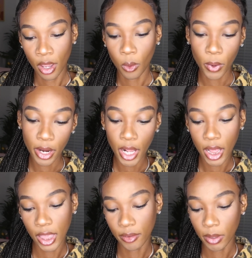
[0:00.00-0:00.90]
Wear
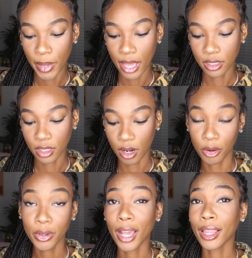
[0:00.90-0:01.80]
it, love it, pass it
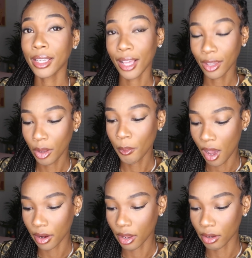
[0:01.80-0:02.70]
on. Okay, I like y'all little
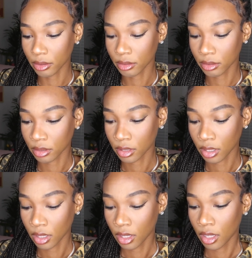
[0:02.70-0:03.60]
motto.
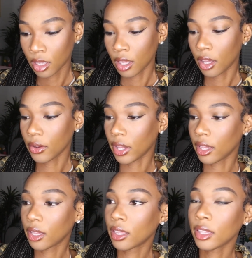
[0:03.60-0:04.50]

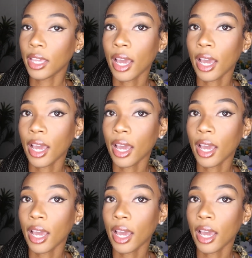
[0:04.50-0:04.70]
Okay, they